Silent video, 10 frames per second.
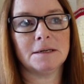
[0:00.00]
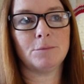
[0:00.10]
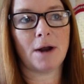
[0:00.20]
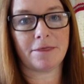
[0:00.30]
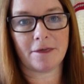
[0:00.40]

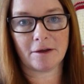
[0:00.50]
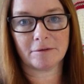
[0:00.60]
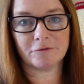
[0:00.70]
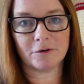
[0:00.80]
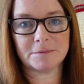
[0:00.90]
Prather
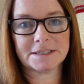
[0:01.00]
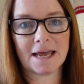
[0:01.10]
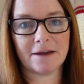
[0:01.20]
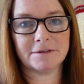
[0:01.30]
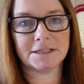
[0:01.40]
from
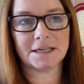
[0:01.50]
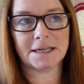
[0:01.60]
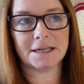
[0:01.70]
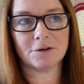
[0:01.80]
Sarah D